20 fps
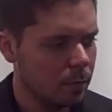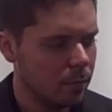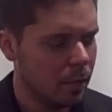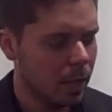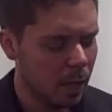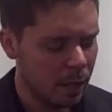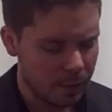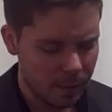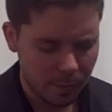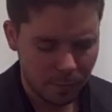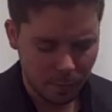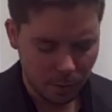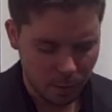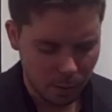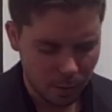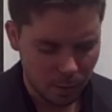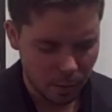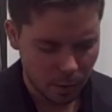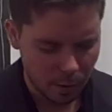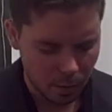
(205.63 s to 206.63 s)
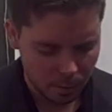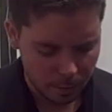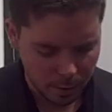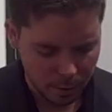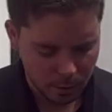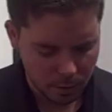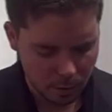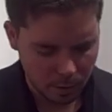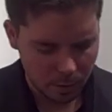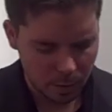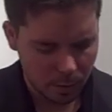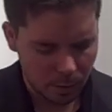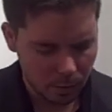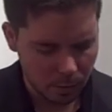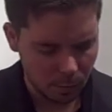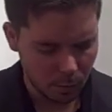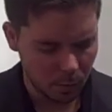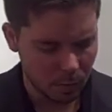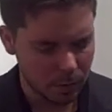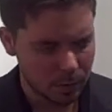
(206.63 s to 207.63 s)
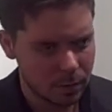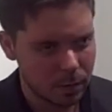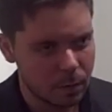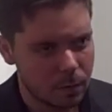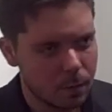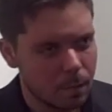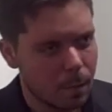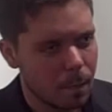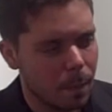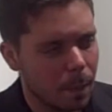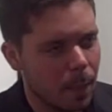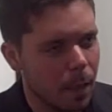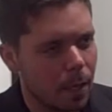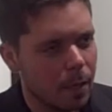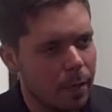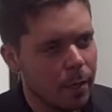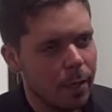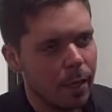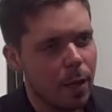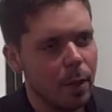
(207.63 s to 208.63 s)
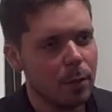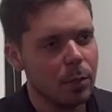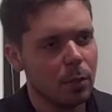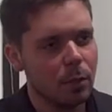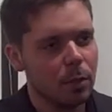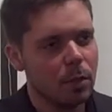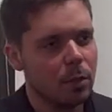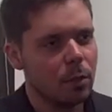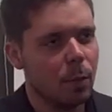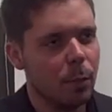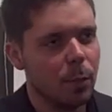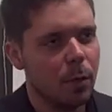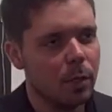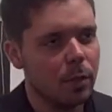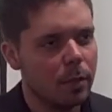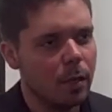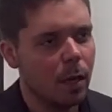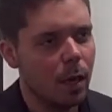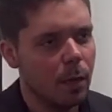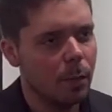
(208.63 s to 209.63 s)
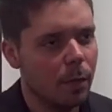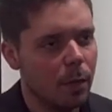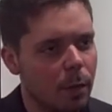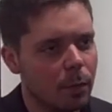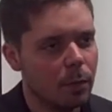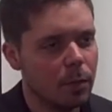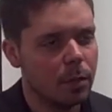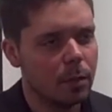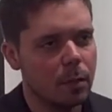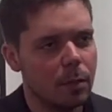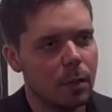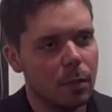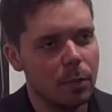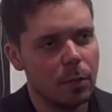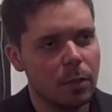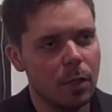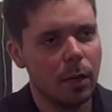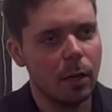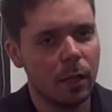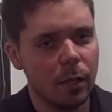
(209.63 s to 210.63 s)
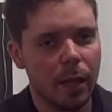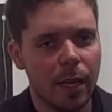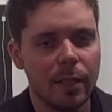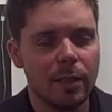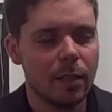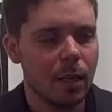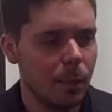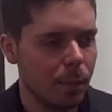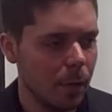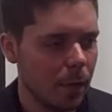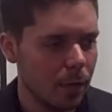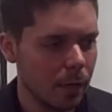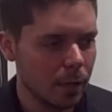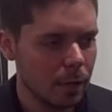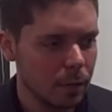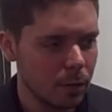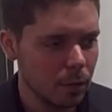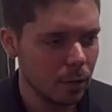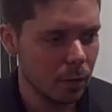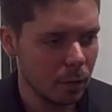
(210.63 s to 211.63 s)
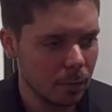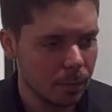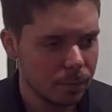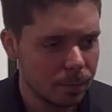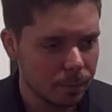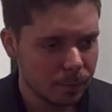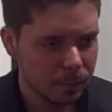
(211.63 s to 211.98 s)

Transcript: Yeah, definitely. Actually, Italy it was only a short period of time, but I was studying landscape painting. So